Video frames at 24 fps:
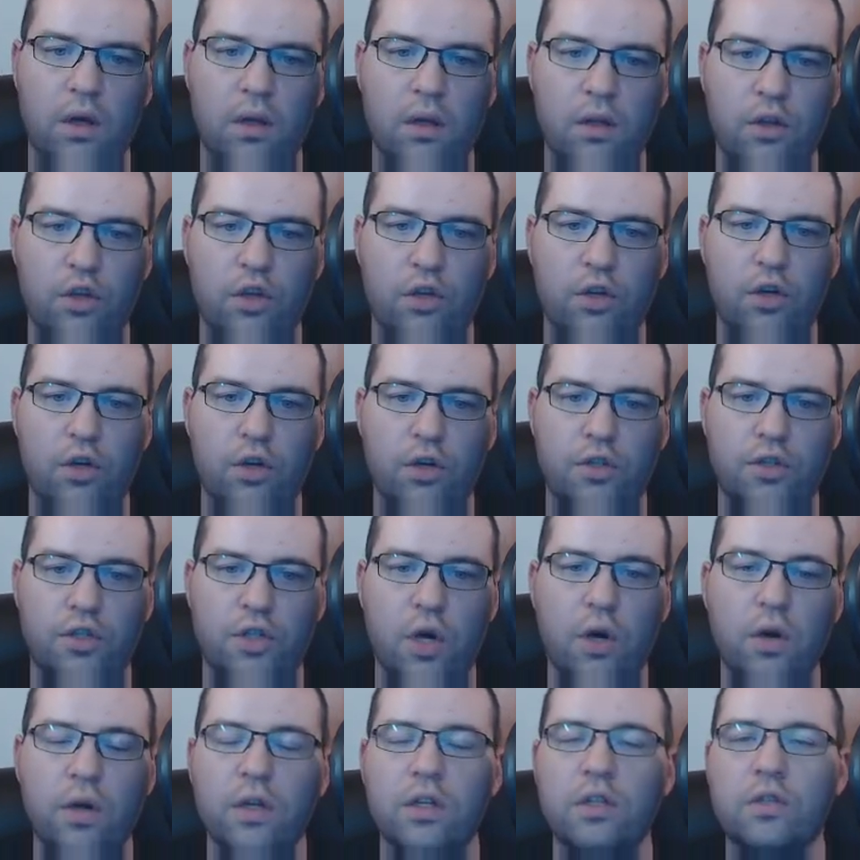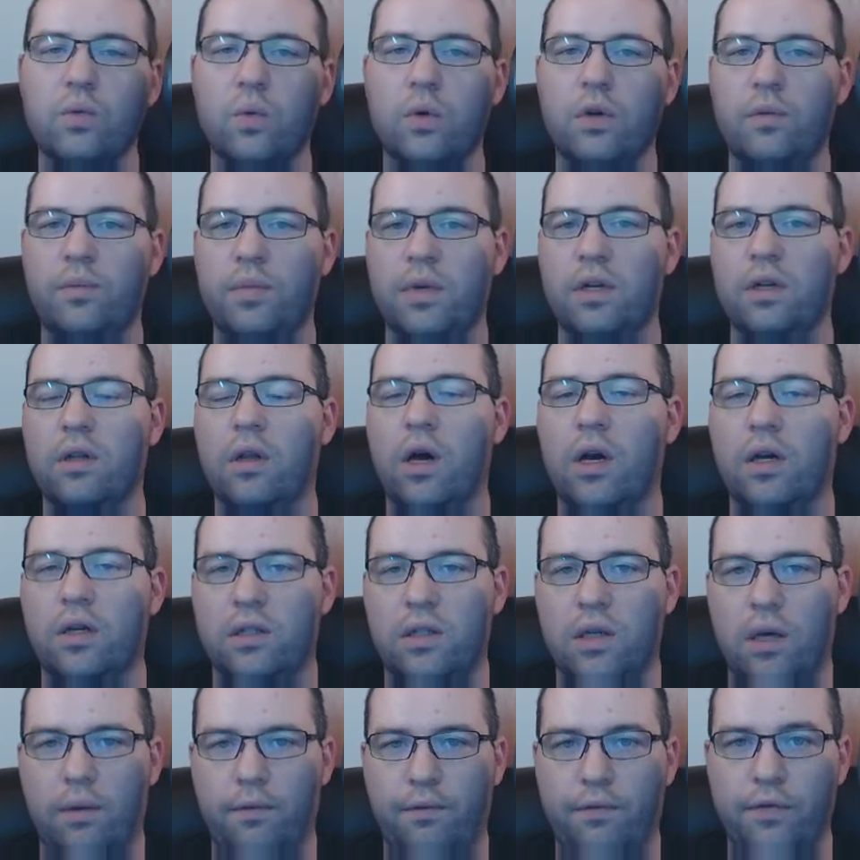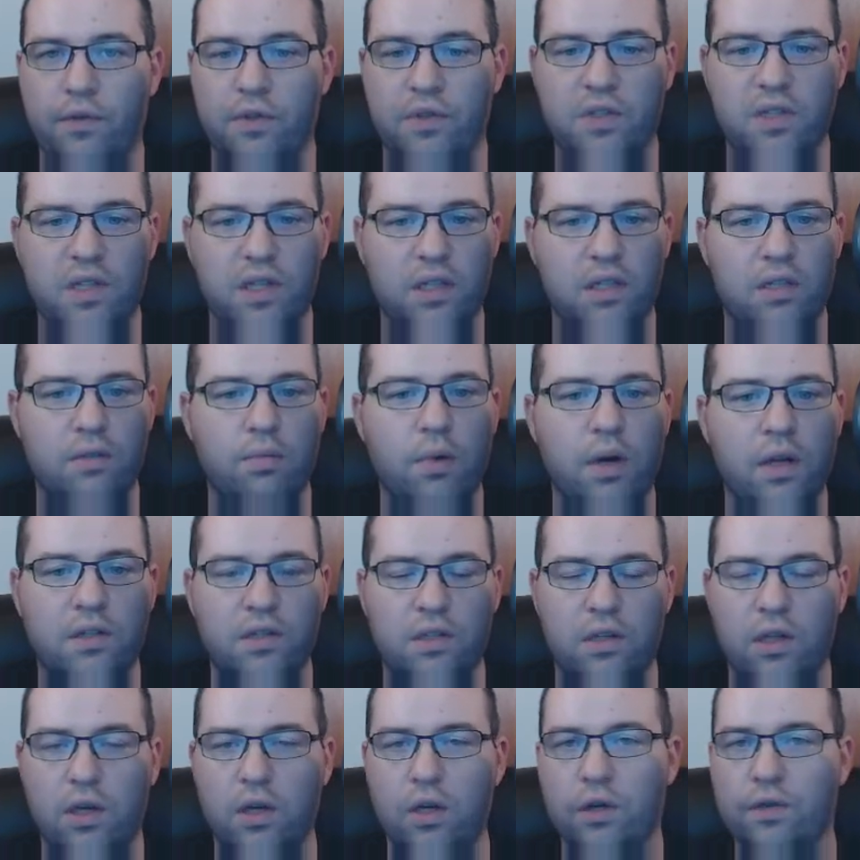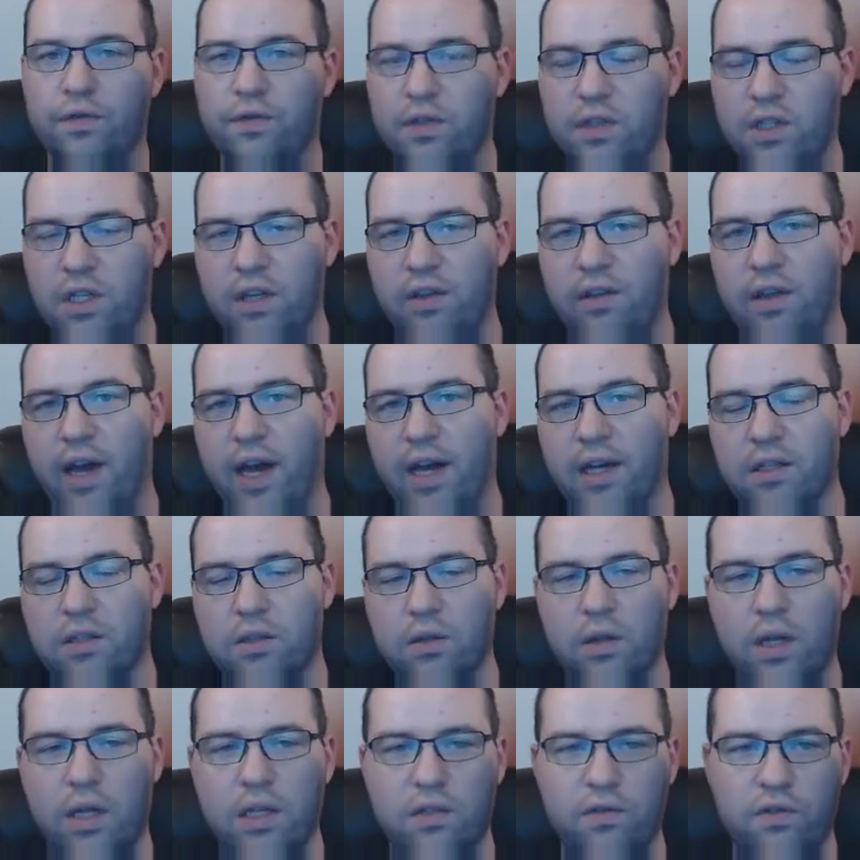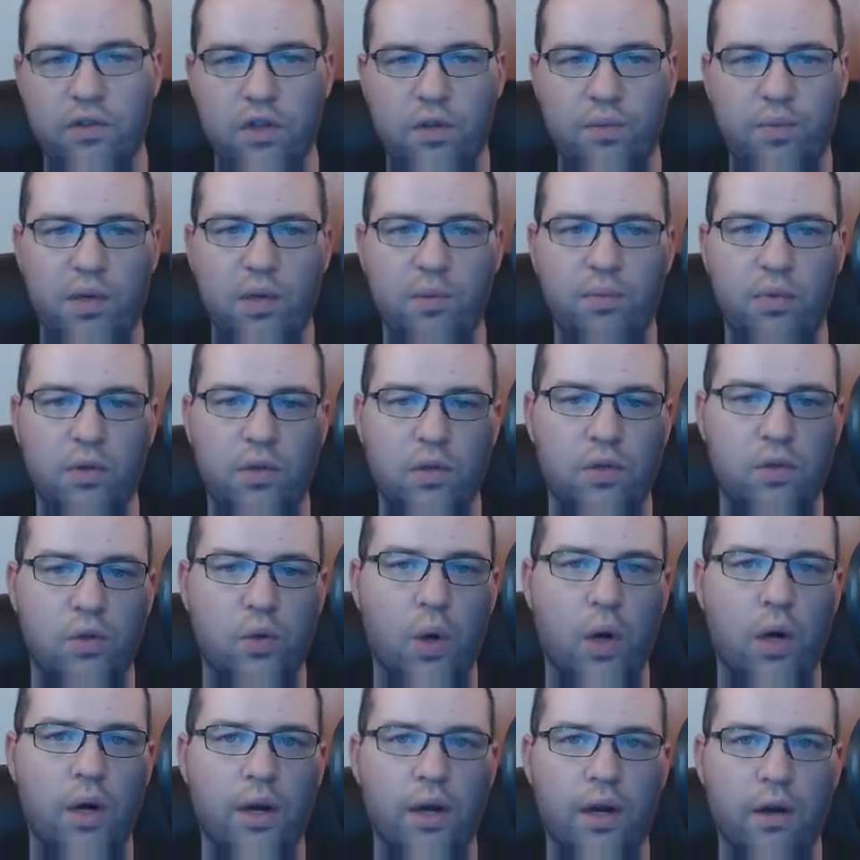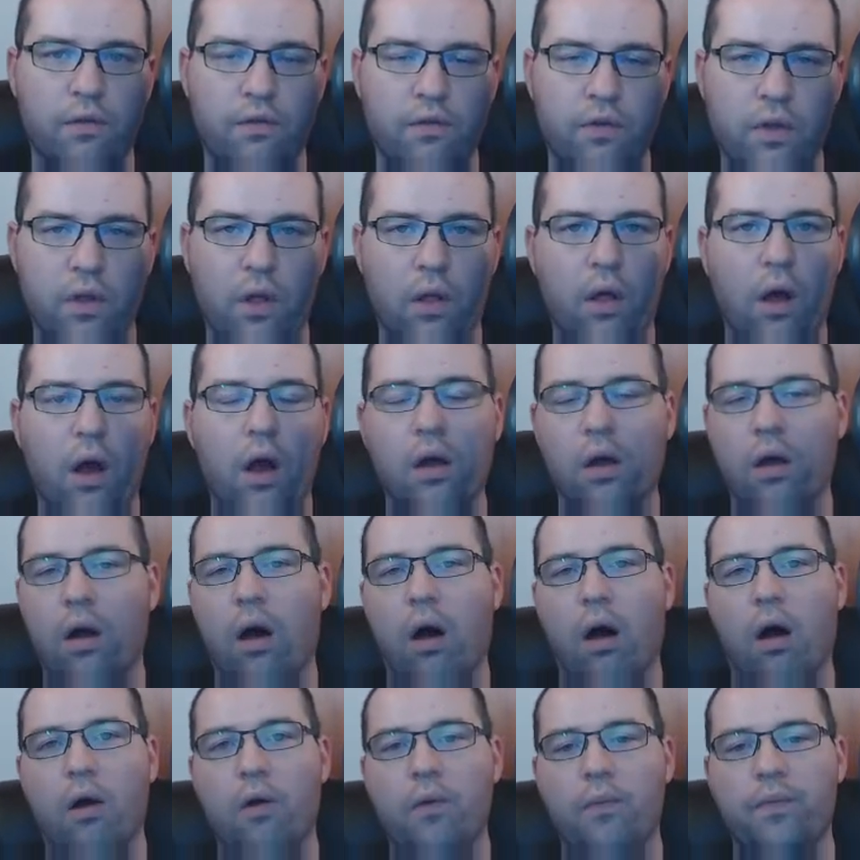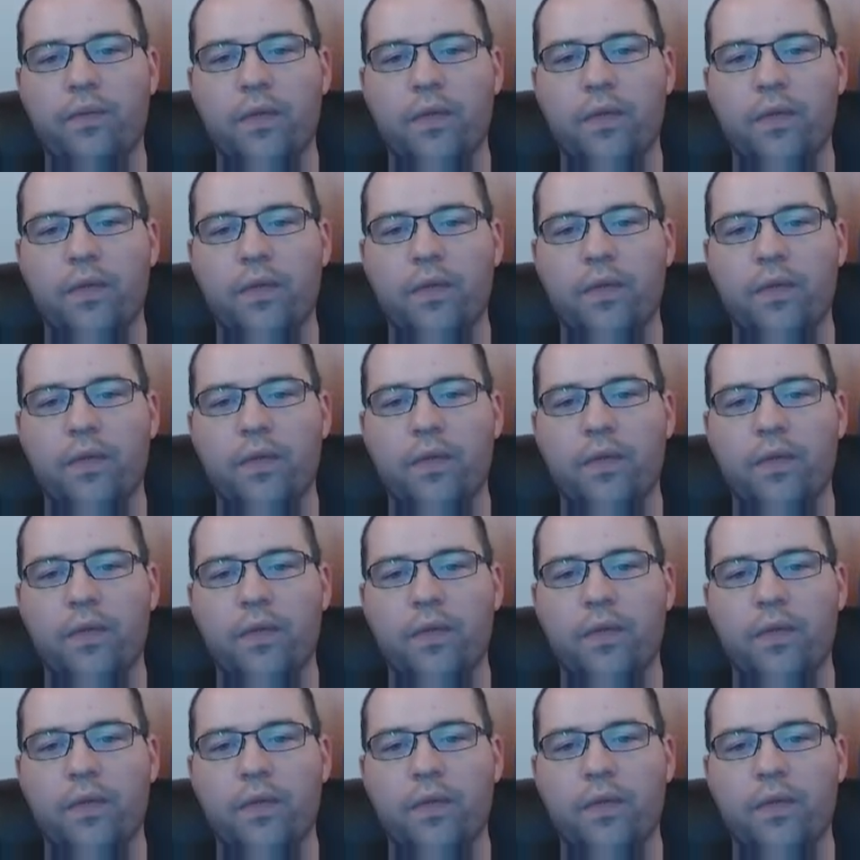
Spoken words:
Your tokens would have been locked up for 6 months, though, if you did that. So that's for the people who are in it for the long haul.